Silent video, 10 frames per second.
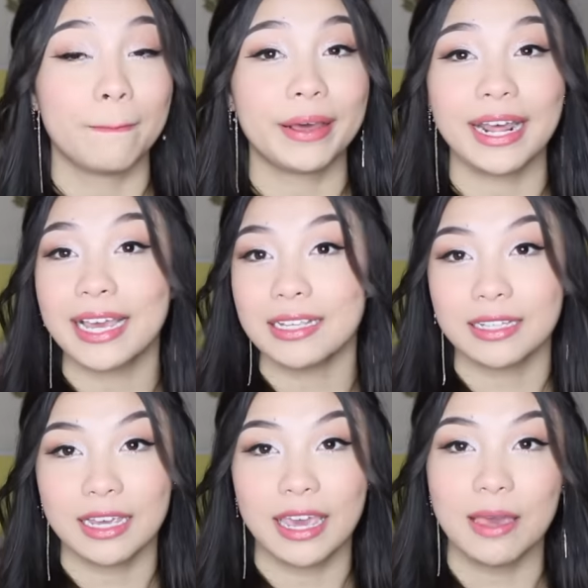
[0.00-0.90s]
But I guess
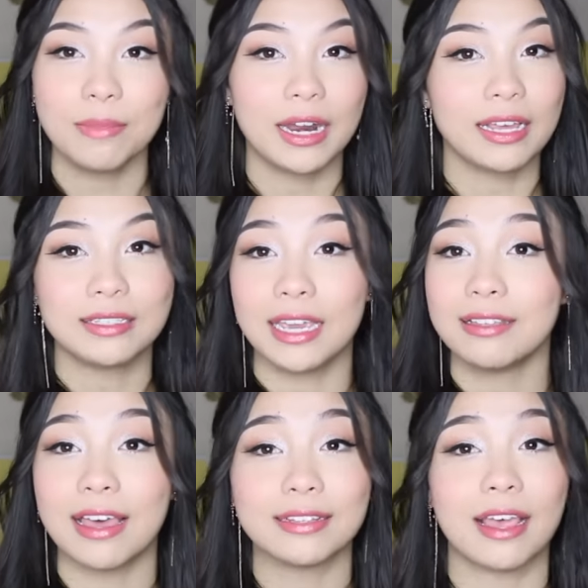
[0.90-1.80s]
I am, and I
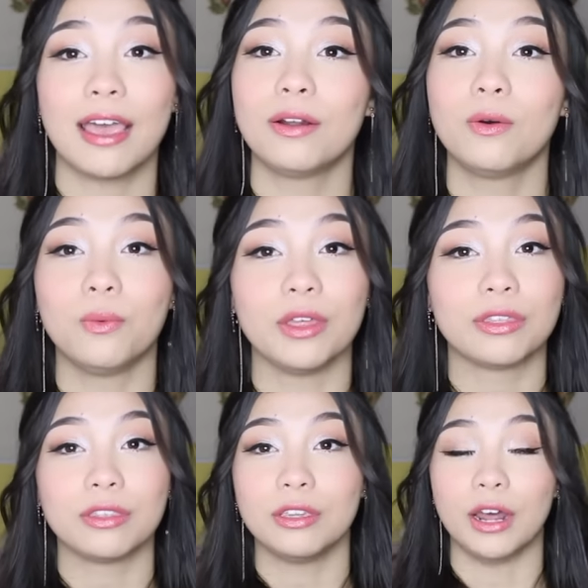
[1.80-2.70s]
take that title with,
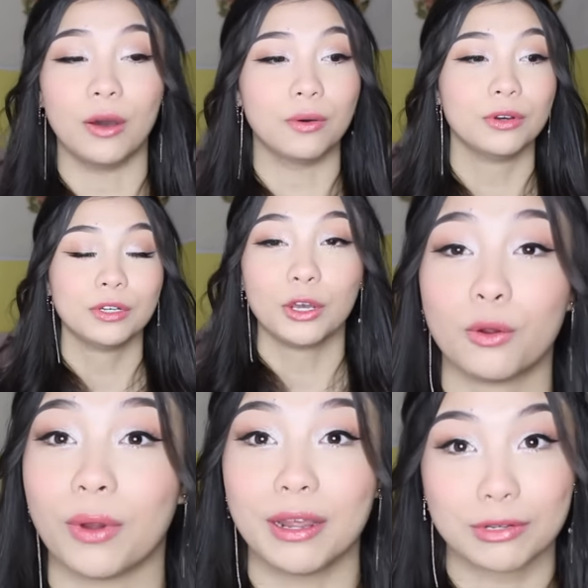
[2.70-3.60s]
you know,
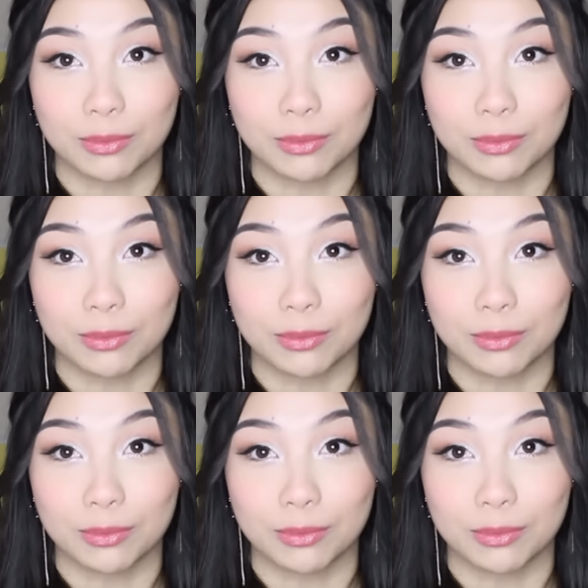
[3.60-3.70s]
great